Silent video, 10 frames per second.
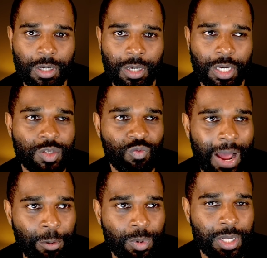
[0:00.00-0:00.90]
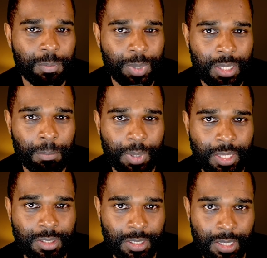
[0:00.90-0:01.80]
He's roundly being
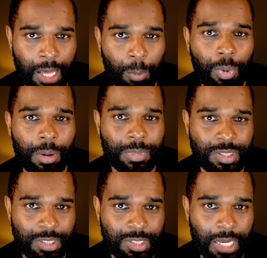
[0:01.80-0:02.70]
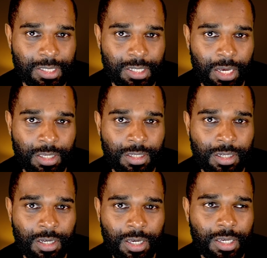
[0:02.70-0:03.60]
beaten now by Mr. Saturday.
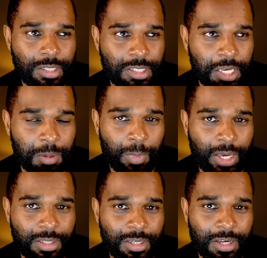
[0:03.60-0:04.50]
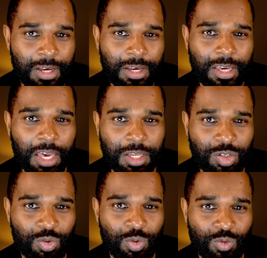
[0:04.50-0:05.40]
His teammate, King
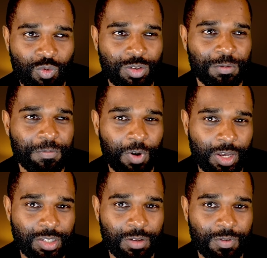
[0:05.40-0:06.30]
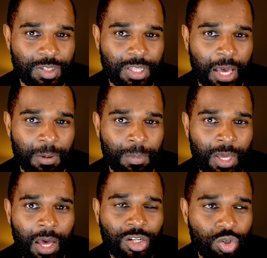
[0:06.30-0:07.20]
George Russell, first of his name.
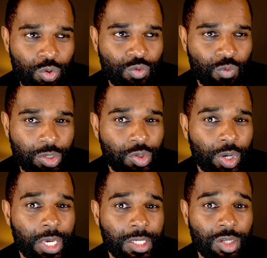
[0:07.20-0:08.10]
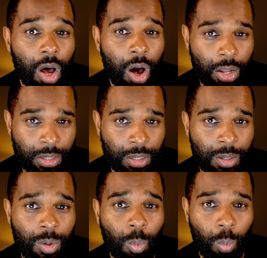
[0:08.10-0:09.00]
George Russell is on
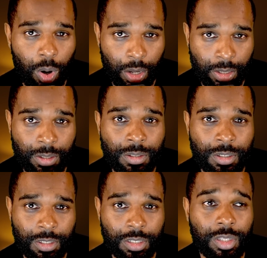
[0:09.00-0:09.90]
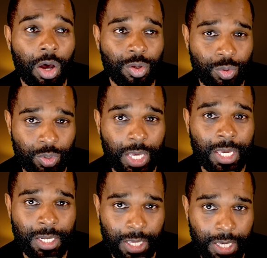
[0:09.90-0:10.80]
one. Dialed
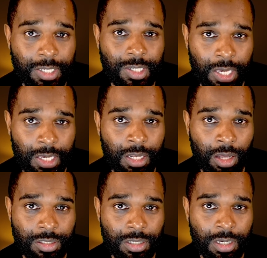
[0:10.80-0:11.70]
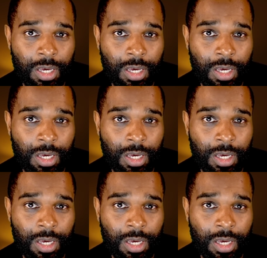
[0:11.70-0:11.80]
in, is he not?